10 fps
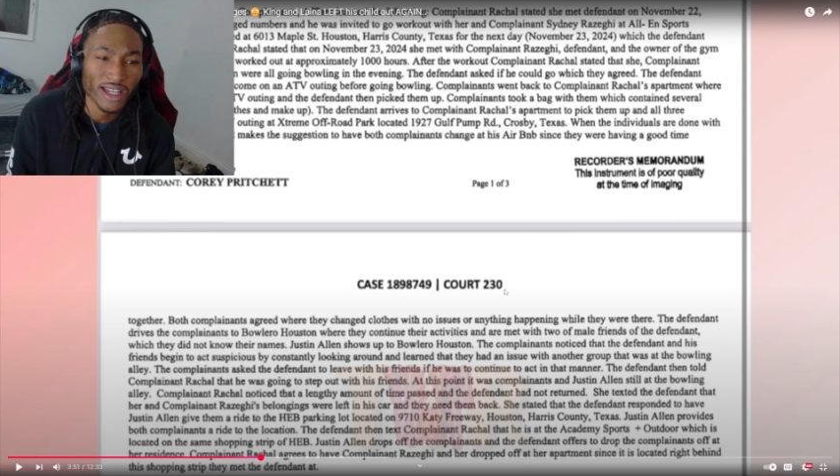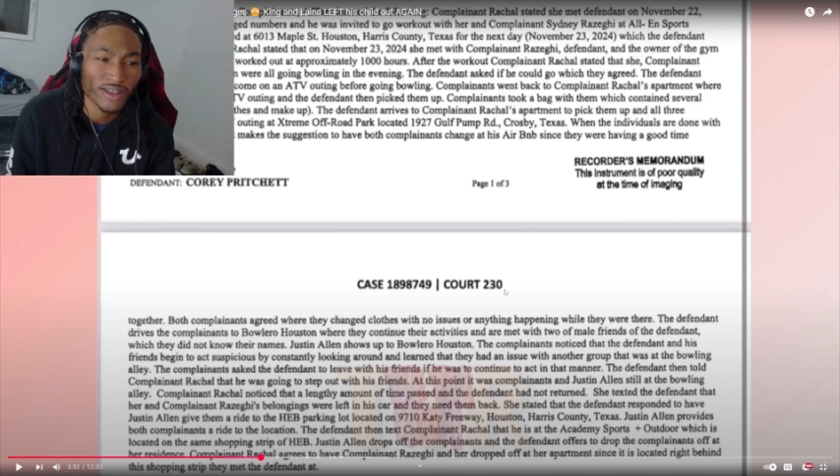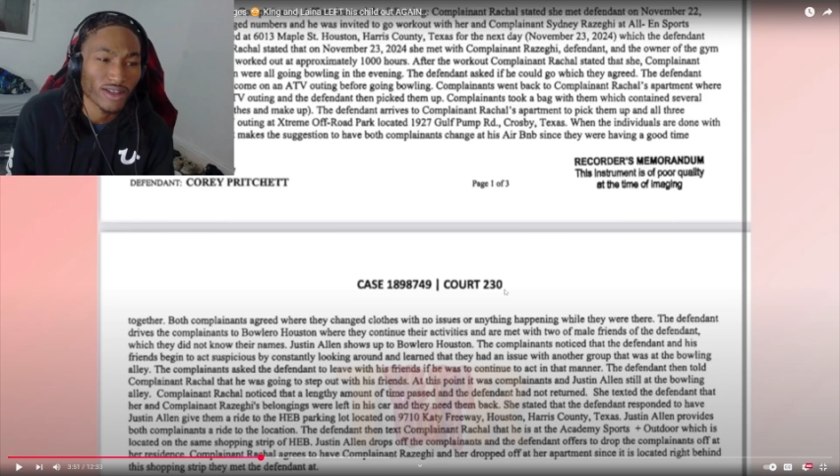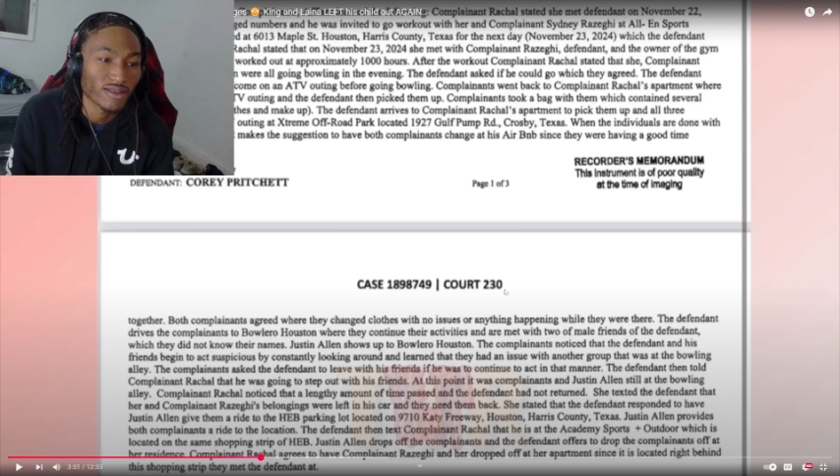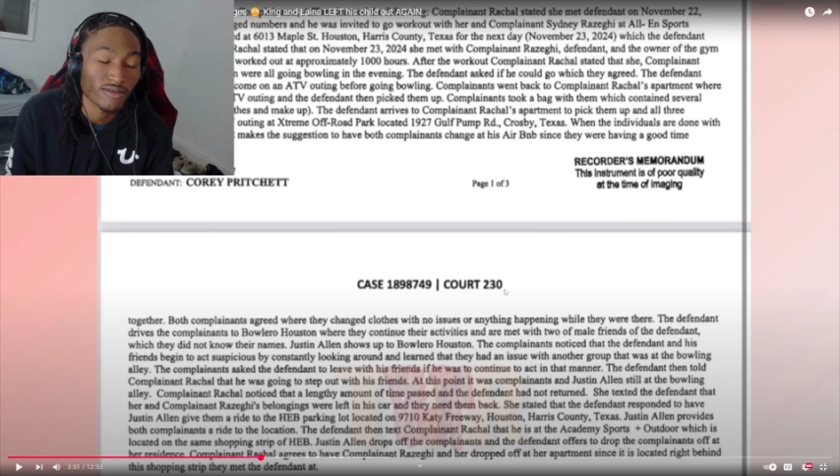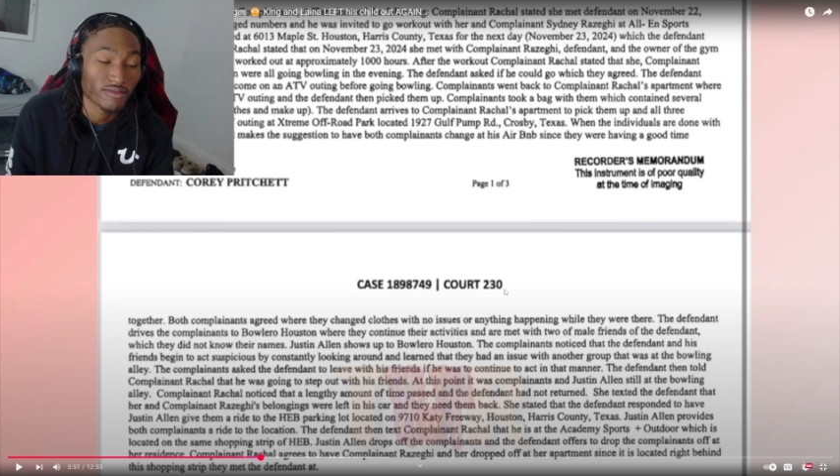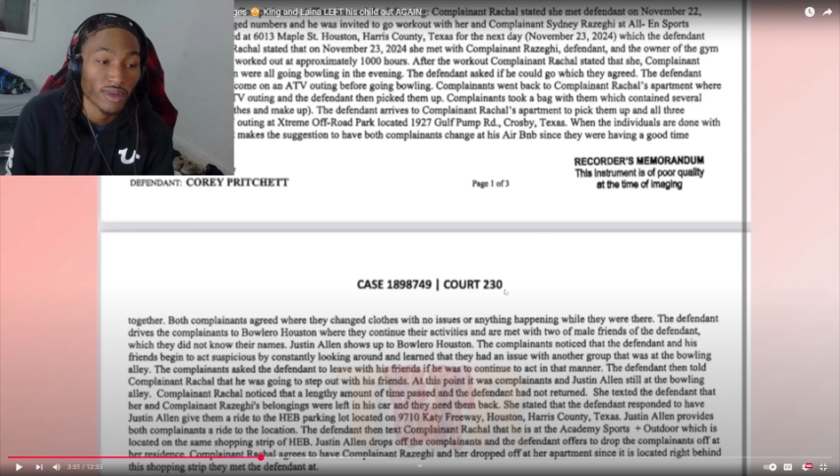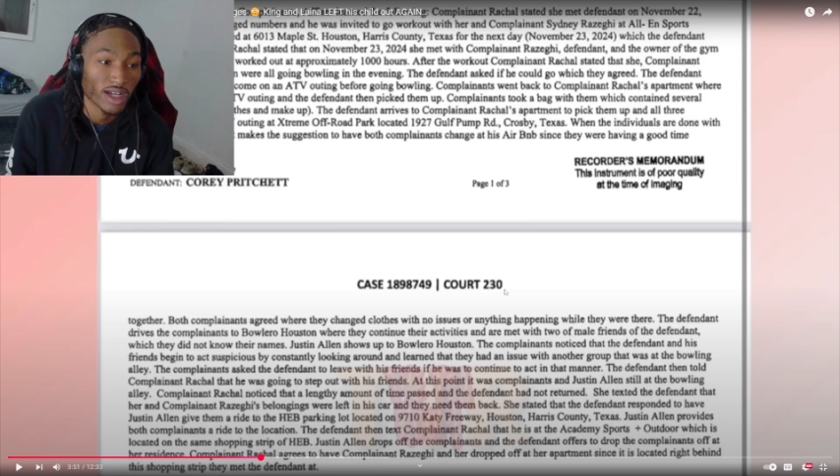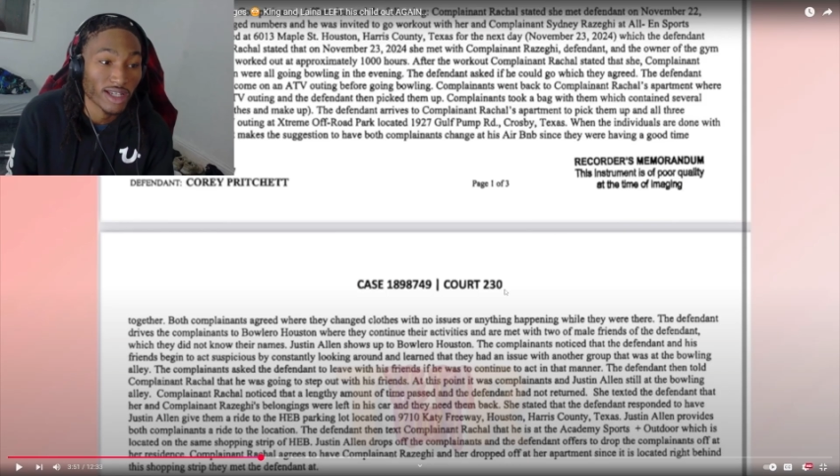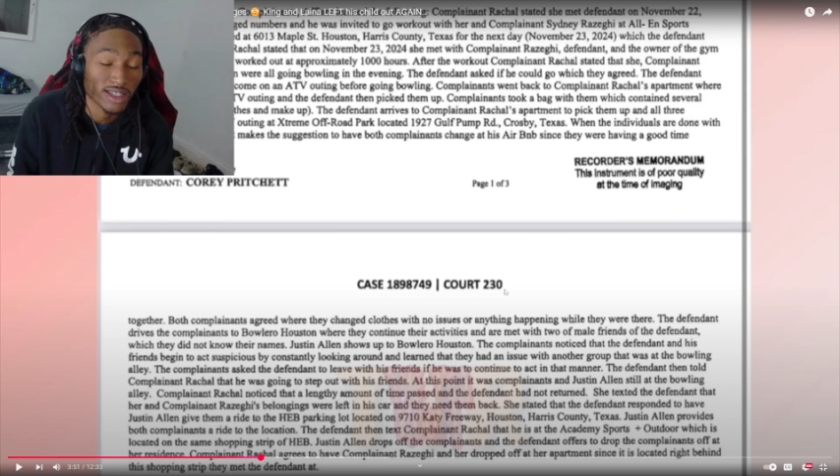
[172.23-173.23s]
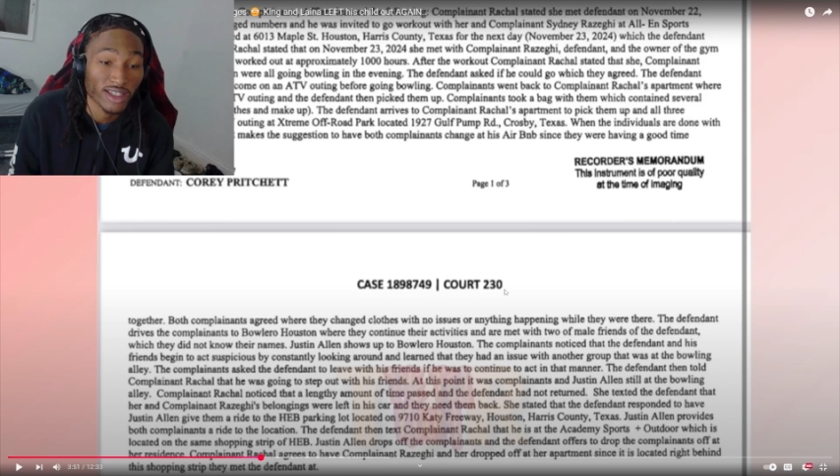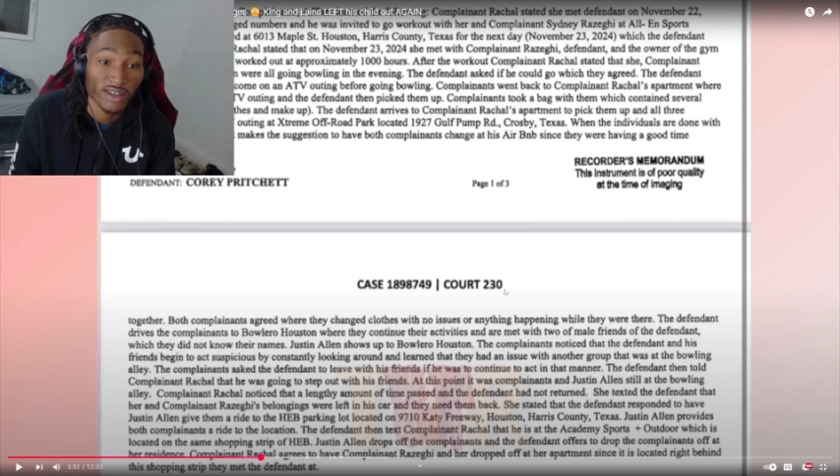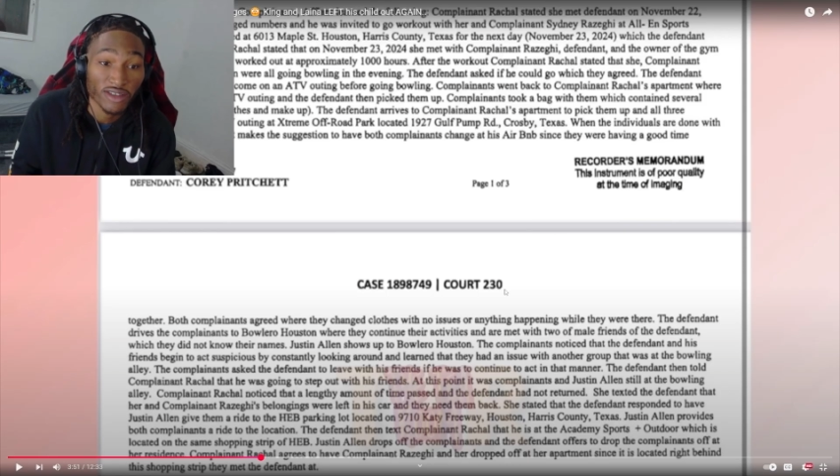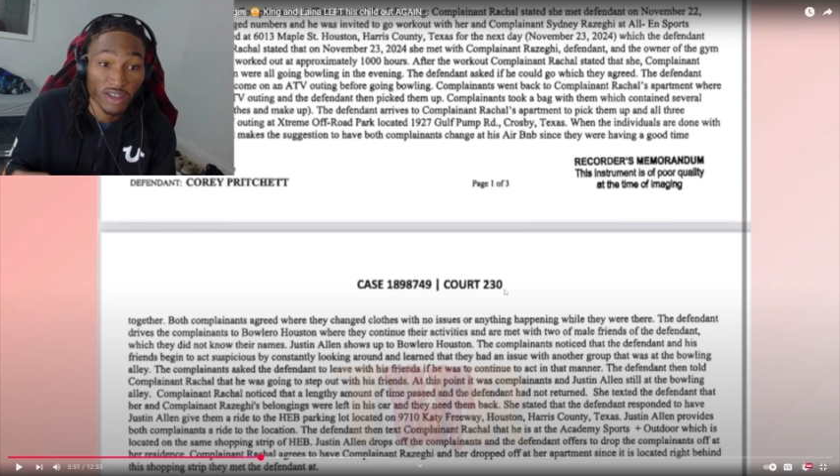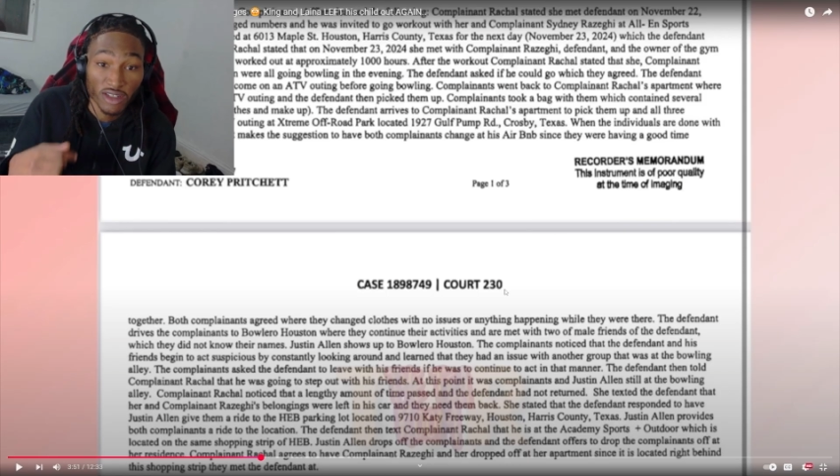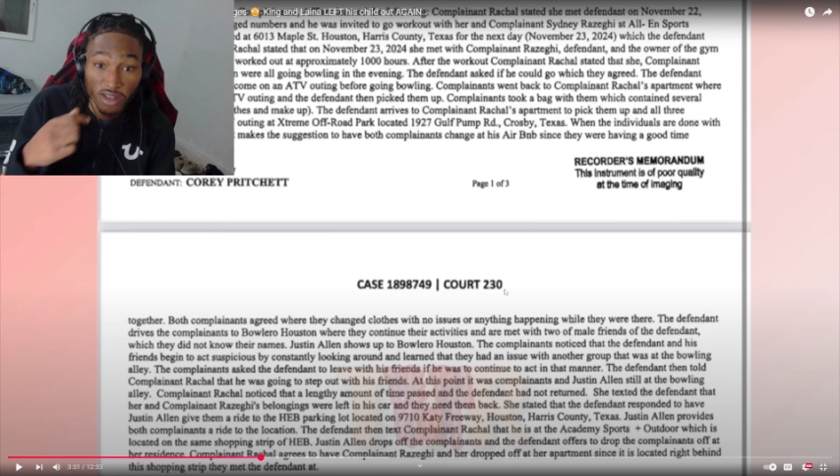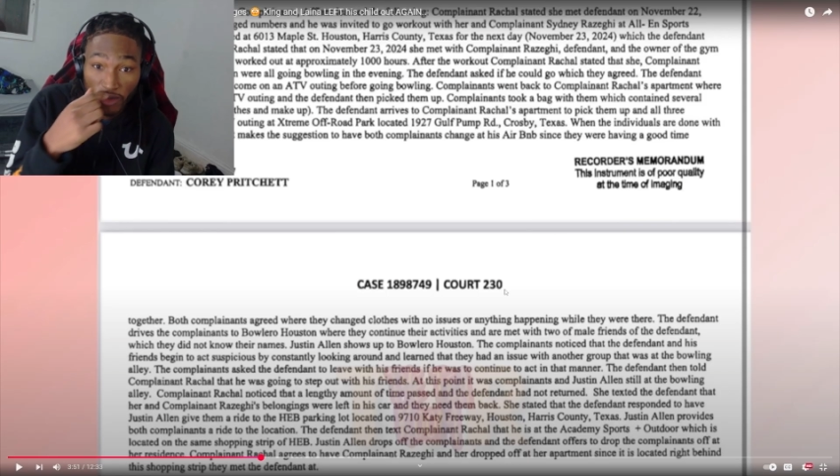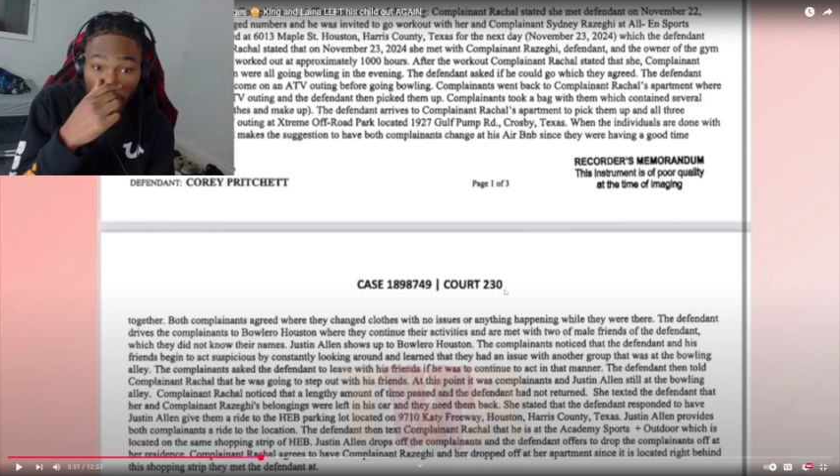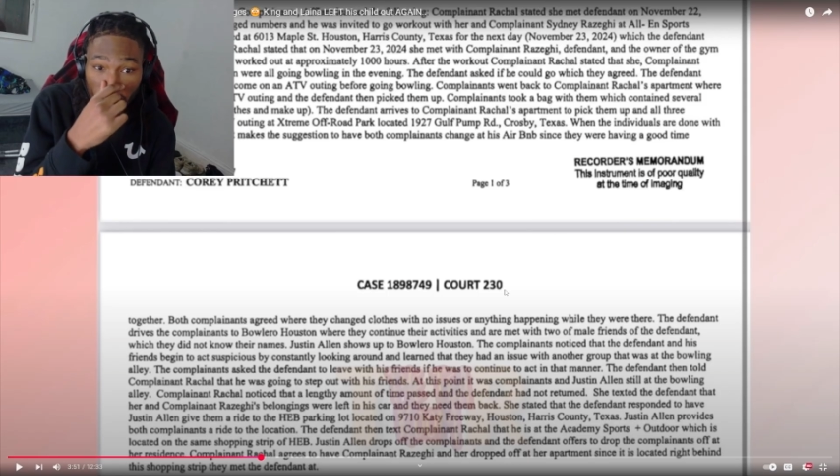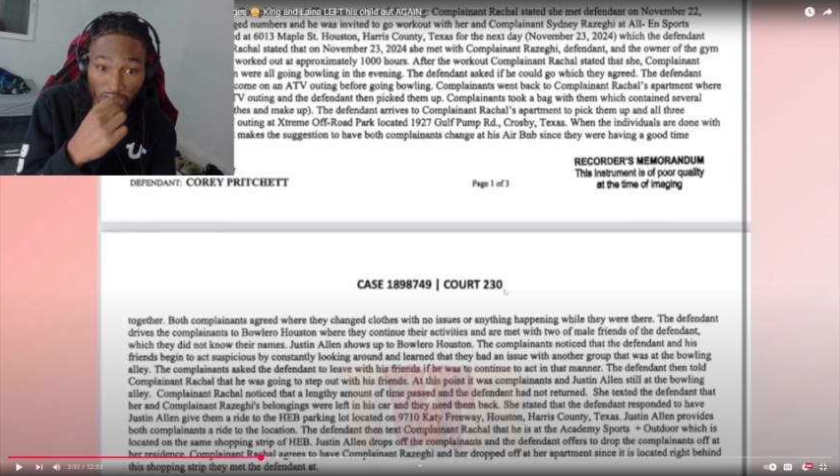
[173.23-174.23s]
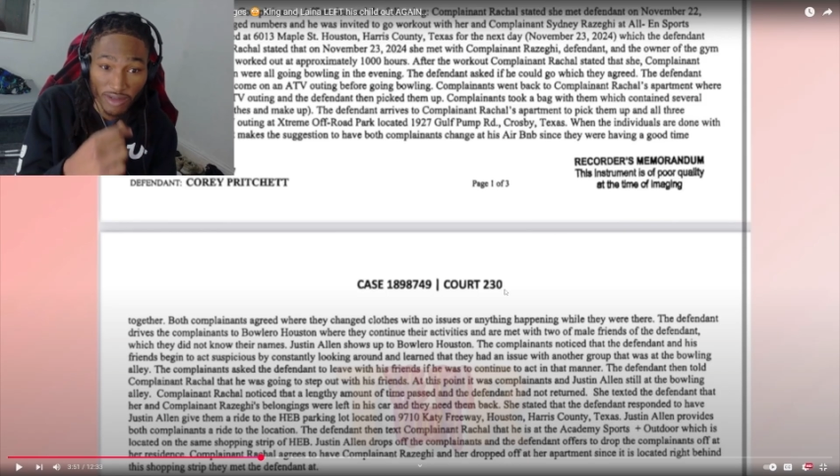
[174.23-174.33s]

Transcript: so I guess there's nothing to do with her.